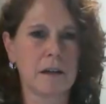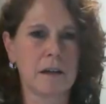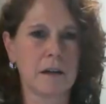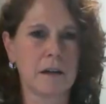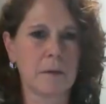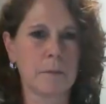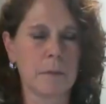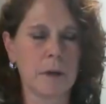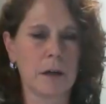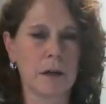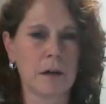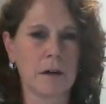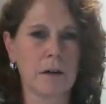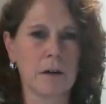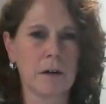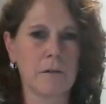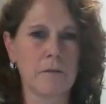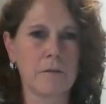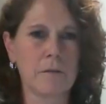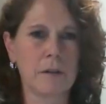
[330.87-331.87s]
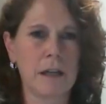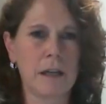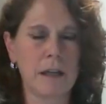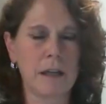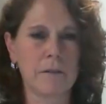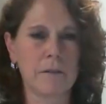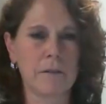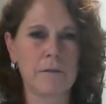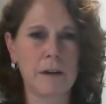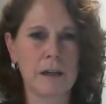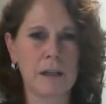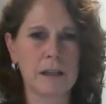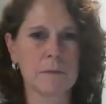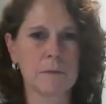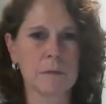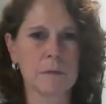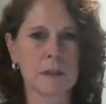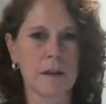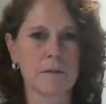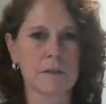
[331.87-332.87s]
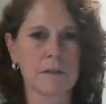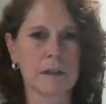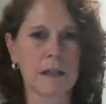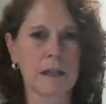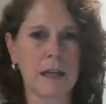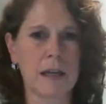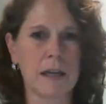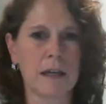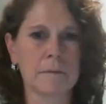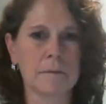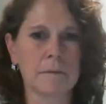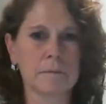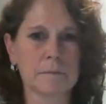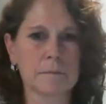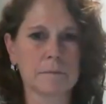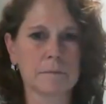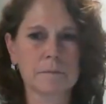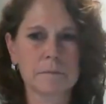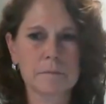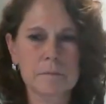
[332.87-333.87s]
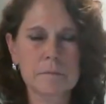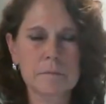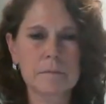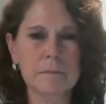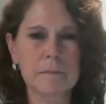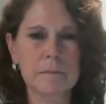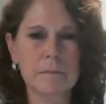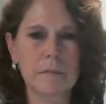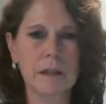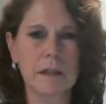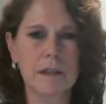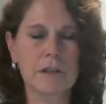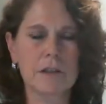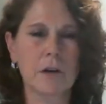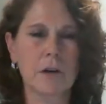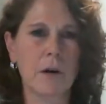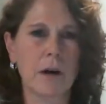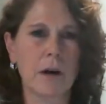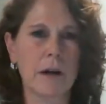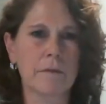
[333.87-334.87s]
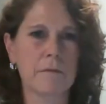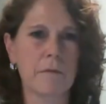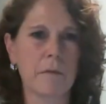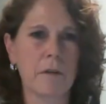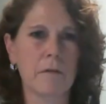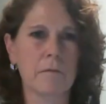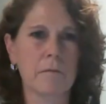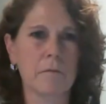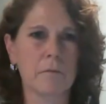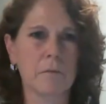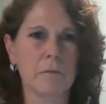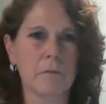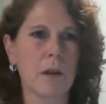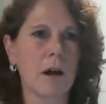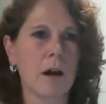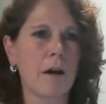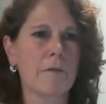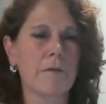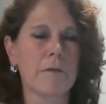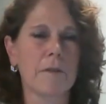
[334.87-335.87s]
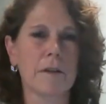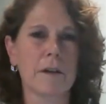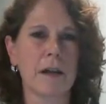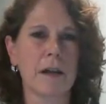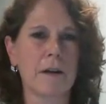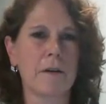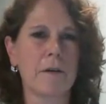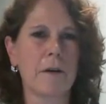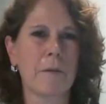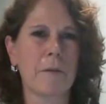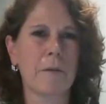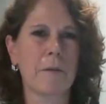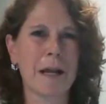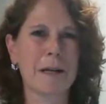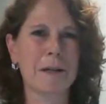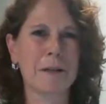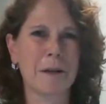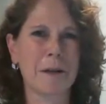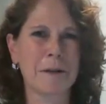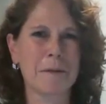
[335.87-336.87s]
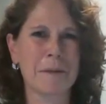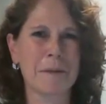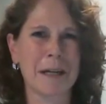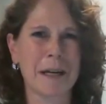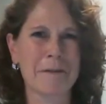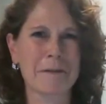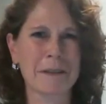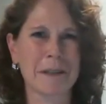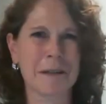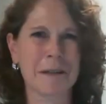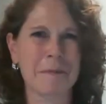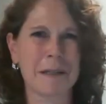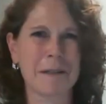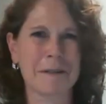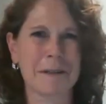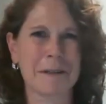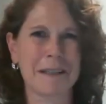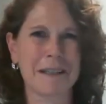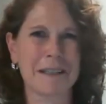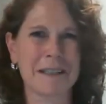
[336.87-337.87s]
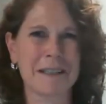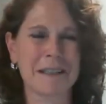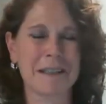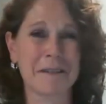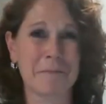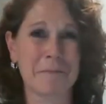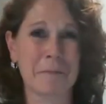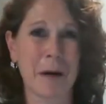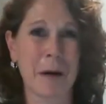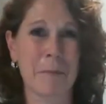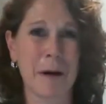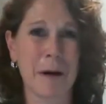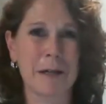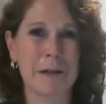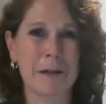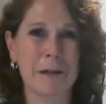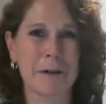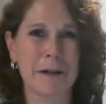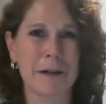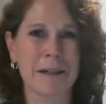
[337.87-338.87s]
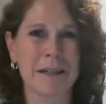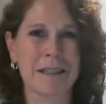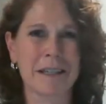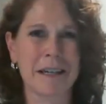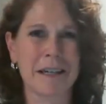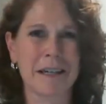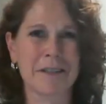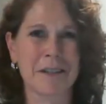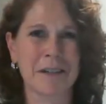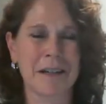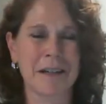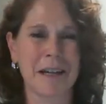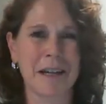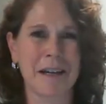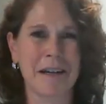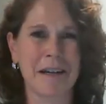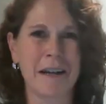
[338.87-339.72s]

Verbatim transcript: are eating, feeding themselves and eating. And so I love the, and when I told them that I was going to be doing this and about your organization